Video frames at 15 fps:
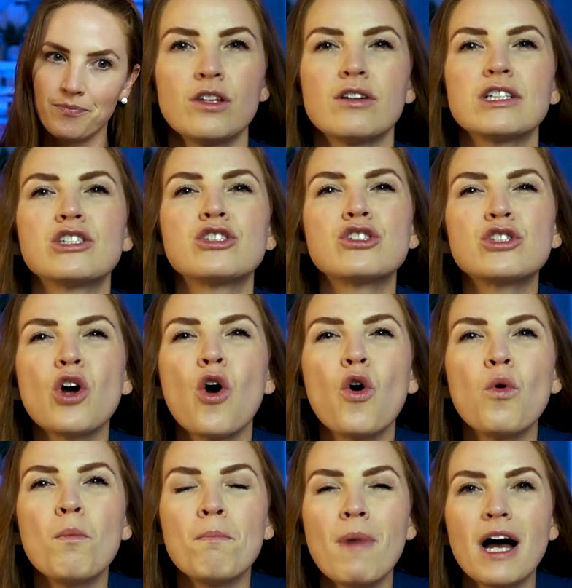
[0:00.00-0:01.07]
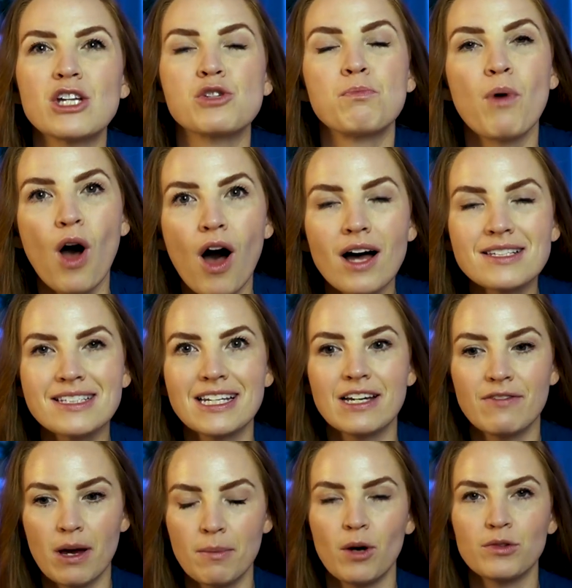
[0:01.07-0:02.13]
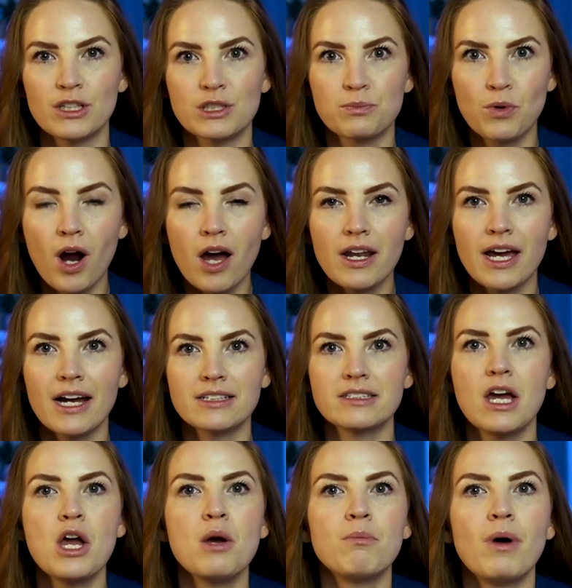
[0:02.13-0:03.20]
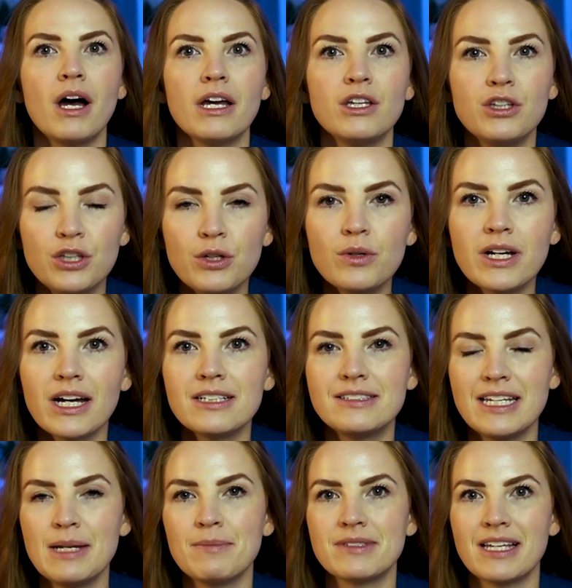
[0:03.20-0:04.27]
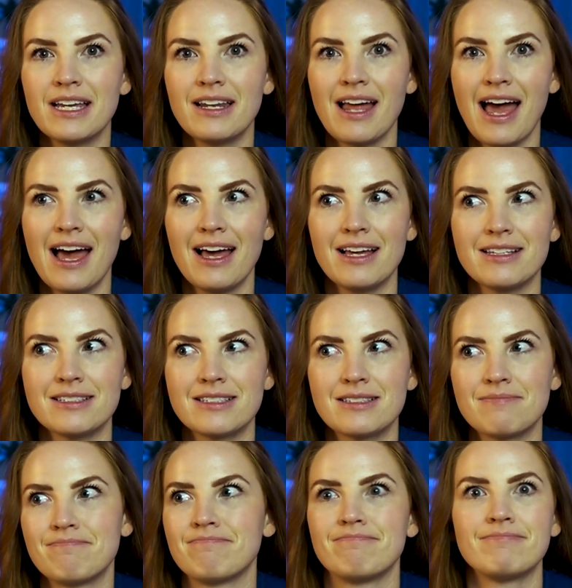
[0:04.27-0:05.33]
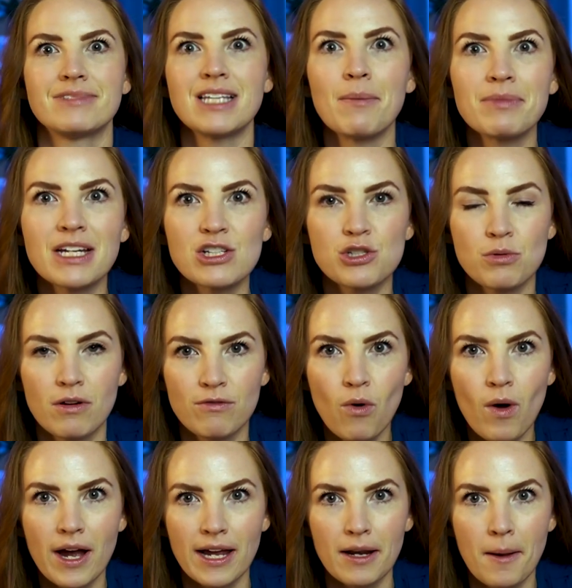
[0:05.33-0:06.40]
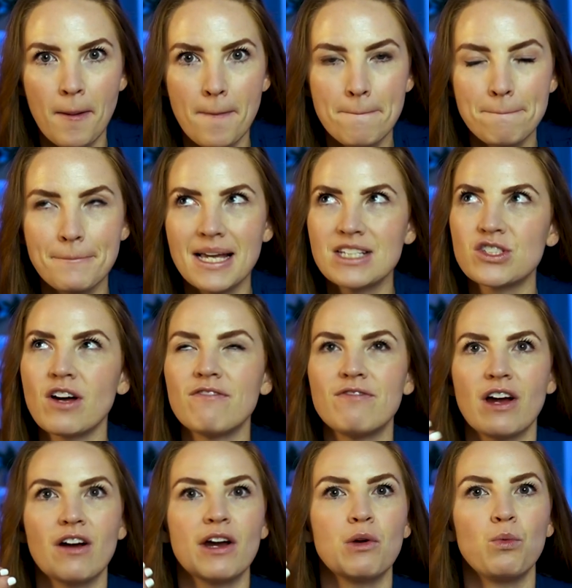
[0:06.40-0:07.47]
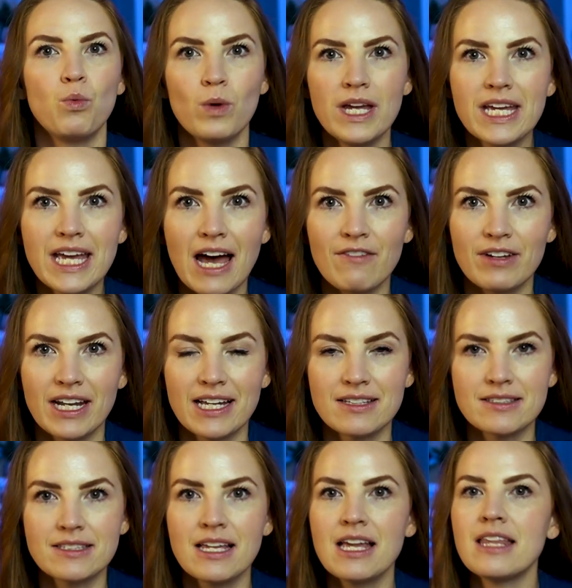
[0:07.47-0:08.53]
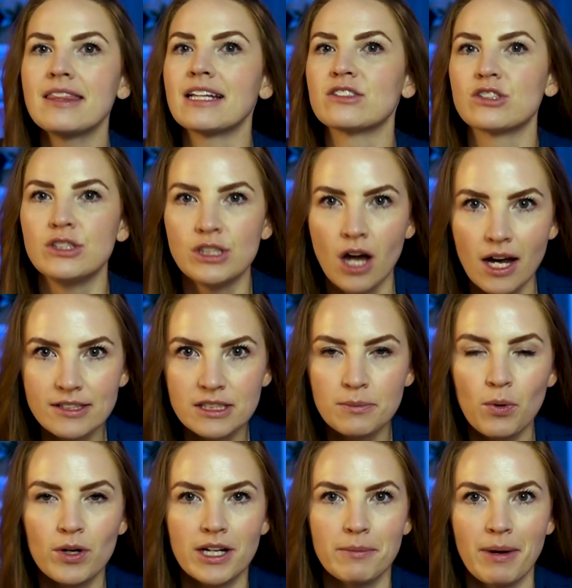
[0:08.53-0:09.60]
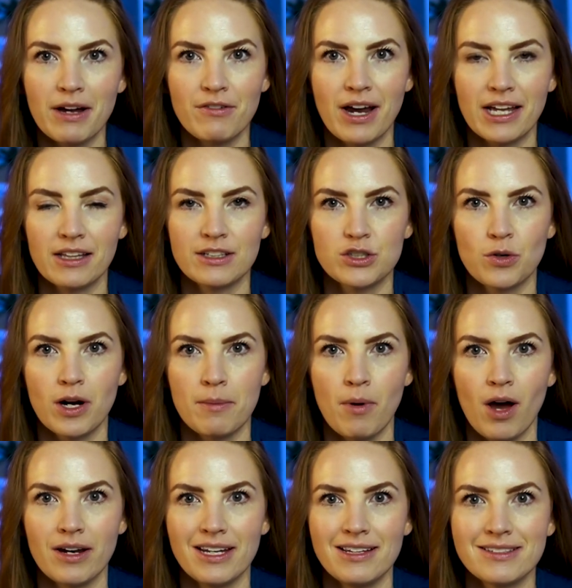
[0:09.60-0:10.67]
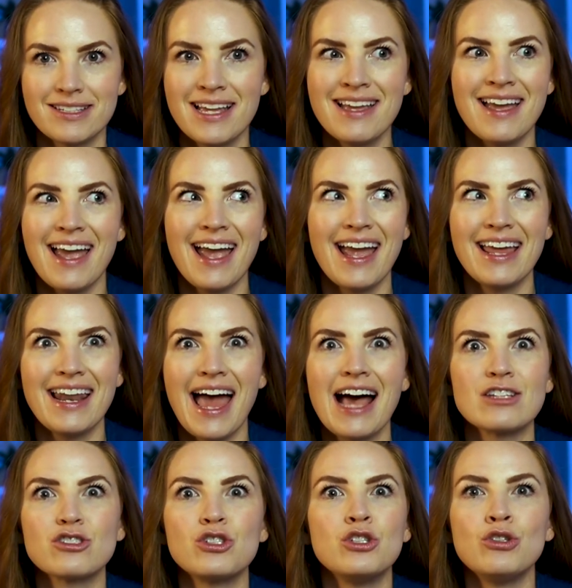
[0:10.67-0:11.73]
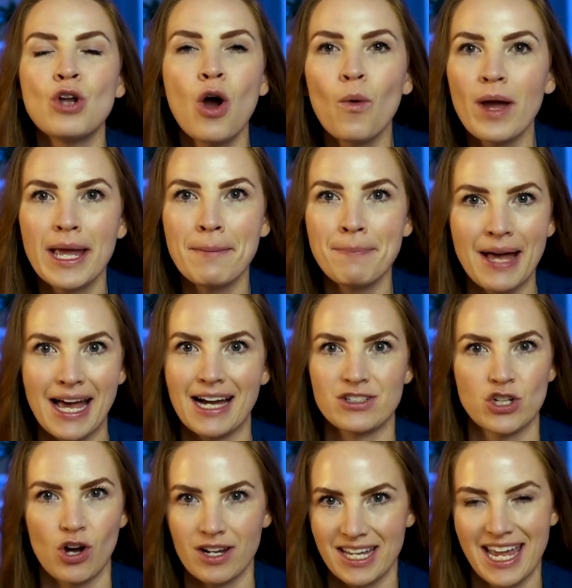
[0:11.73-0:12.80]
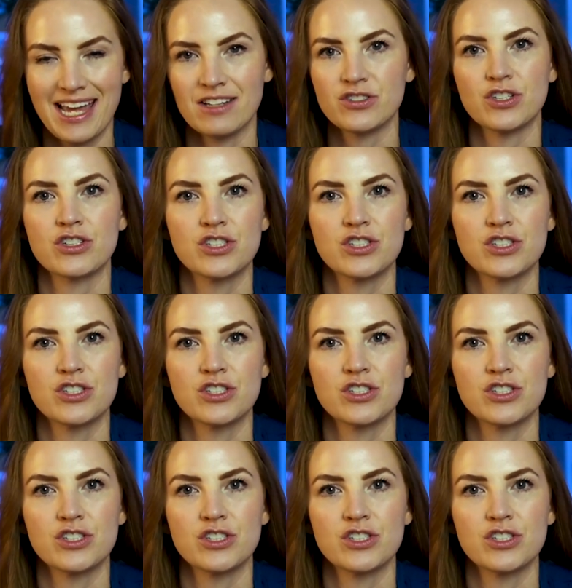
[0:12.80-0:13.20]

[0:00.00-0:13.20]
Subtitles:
There is so much positive about this product, but YUKA deems it as something to avoid based on very weak evidence that's not supported by regulatory bodies and it has no impact on cancer